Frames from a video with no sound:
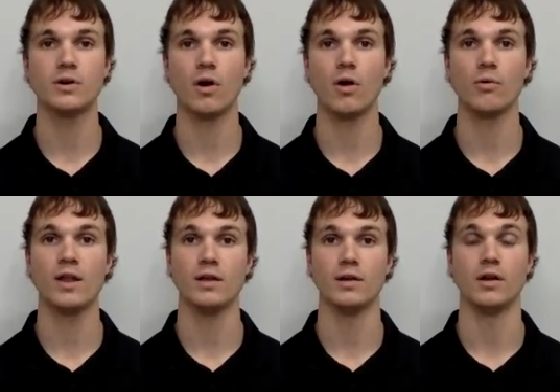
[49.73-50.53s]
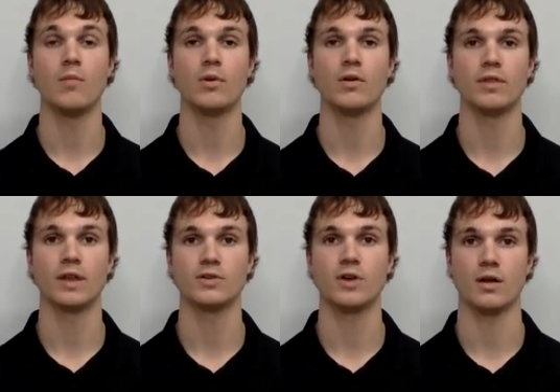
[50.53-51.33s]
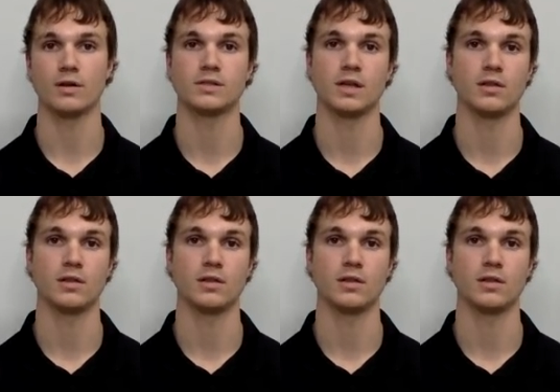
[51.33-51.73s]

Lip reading: are already in a number of electronics,